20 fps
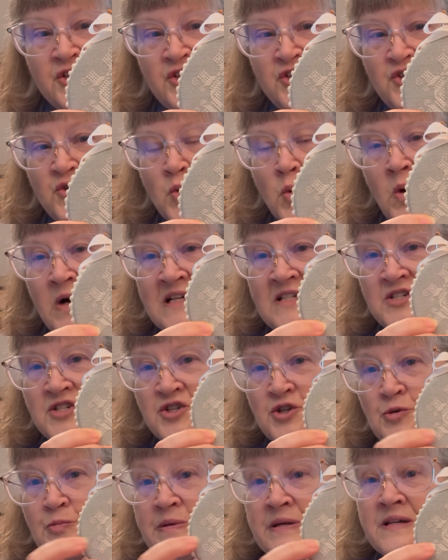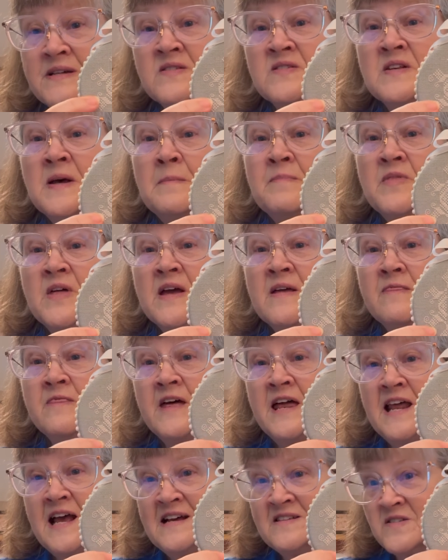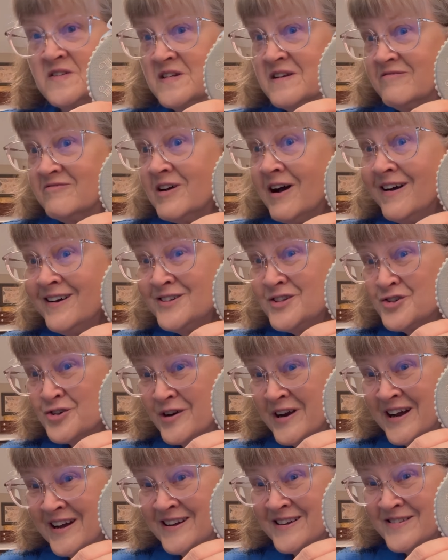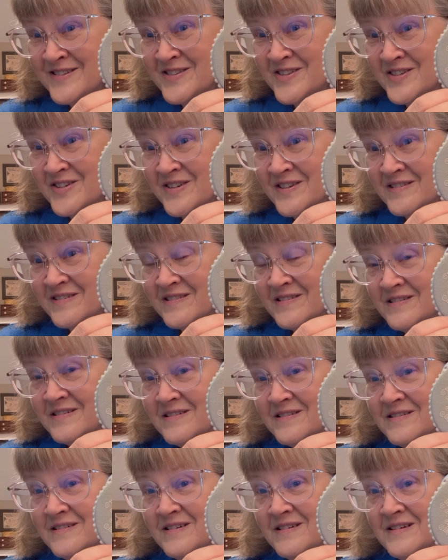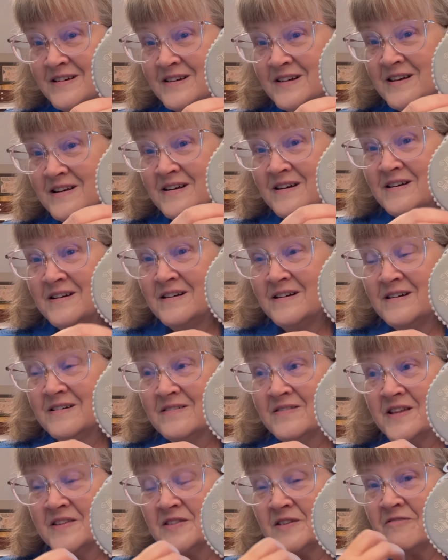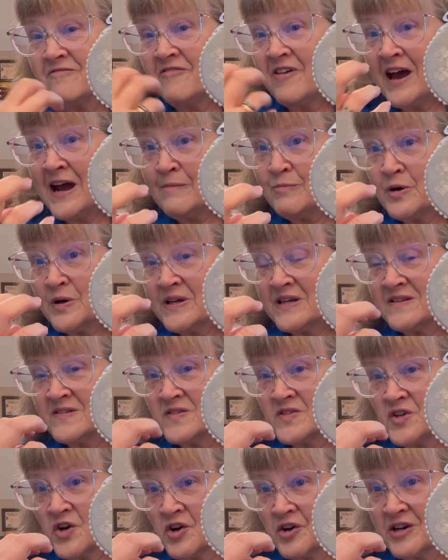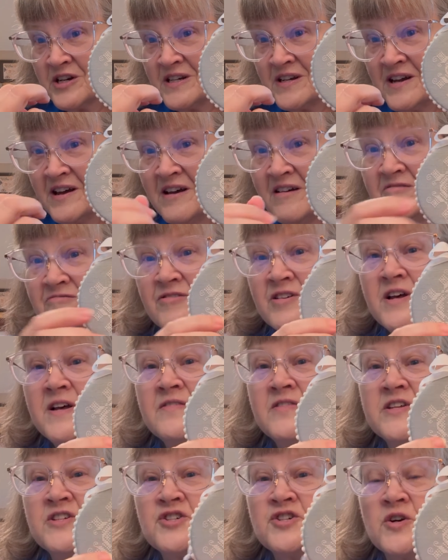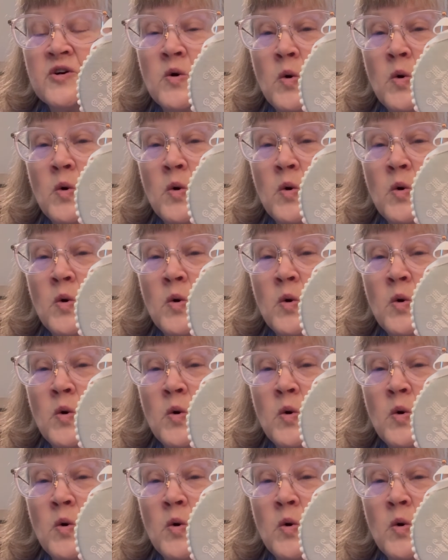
you want to pick something that has enough contrast, that the fabric is dark enough that you're